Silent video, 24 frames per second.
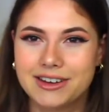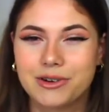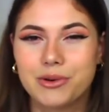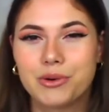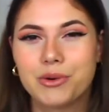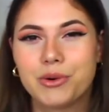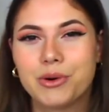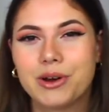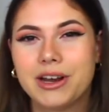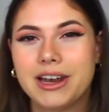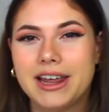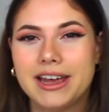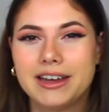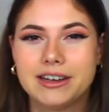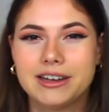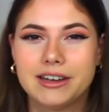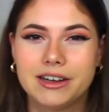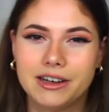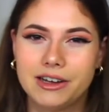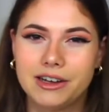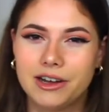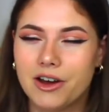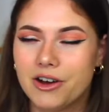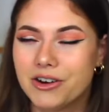or like a
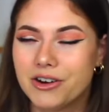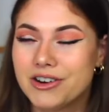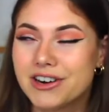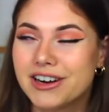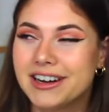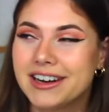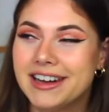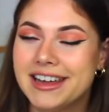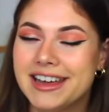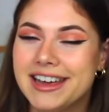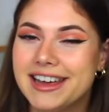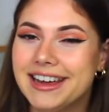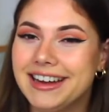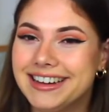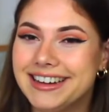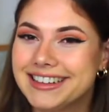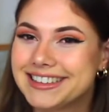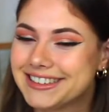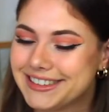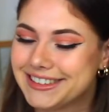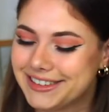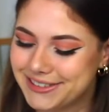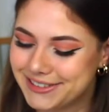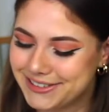longer leg,
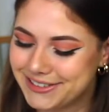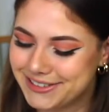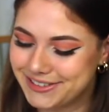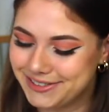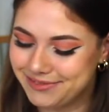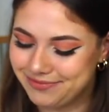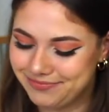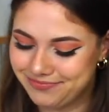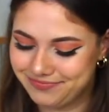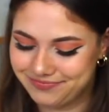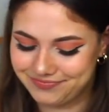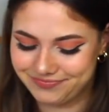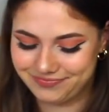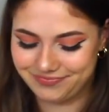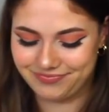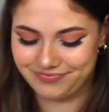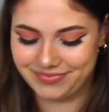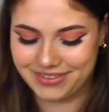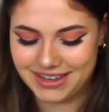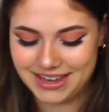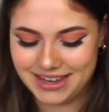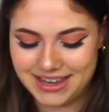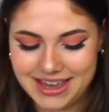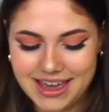so
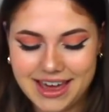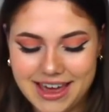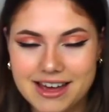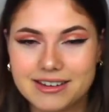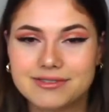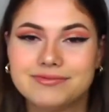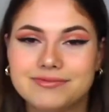yeah.